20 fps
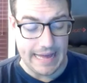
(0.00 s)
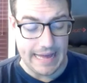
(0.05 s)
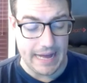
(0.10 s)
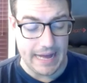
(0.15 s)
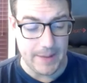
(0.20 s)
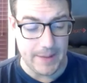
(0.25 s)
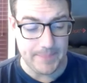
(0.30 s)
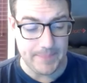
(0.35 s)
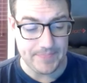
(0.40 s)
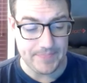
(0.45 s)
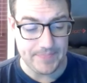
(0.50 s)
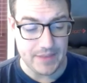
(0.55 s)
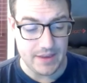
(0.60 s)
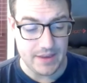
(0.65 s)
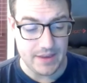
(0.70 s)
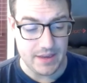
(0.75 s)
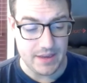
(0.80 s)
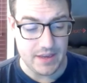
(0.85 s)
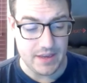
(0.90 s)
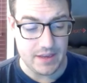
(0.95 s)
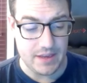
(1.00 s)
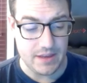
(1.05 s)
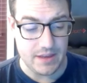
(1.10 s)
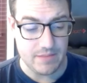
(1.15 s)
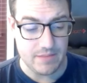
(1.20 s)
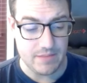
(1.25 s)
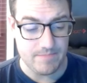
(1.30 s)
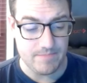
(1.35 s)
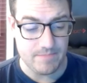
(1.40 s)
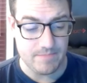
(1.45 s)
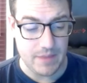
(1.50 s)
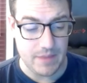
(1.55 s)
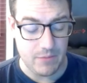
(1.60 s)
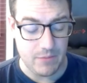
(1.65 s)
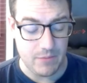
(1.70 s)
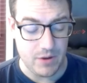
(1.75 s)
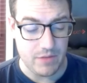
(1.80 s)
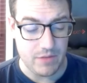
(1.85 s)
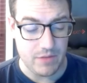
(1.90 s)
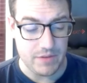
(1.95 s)

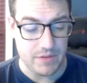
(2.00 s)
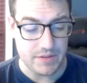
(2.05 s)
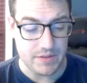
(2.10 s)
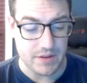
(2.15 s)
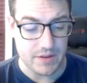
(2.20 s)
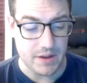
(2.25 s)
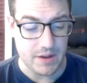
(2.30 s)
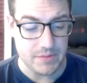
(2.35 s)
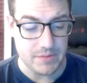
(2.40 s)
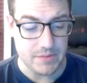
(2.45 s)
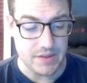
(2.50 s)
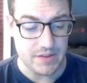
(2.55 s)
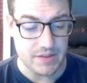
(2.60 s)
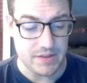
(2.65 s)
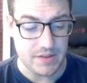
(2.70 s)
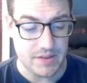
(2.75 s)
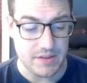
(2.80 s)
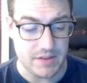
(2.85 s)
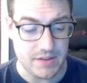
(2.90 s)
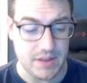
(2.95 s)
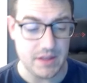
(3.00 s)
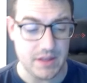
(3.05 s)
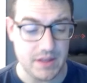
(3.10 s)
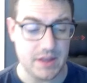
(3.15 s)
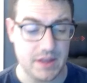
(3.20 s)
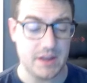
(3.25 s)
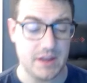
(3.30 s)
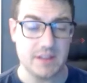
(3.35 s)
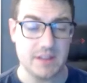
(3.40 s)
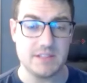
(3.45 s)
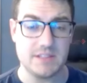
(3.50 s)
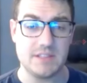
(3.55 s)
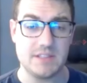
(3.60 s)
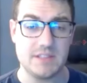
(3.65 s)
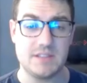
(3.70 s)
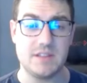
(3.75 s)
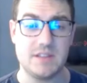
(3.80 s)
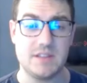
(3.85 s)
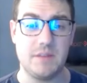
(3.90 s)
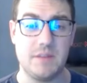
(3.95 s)
One of the reasons it comes to this is he like cuts
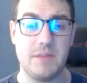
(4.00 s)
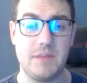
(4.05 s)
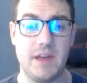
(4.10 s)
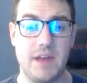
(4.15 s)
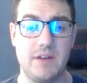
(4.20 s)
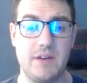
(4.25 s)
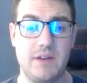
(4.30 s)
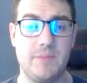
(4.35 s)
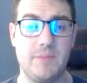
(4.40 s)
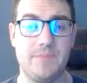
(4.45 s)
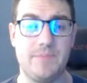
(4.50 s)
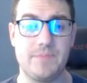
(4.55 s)
his thumbnail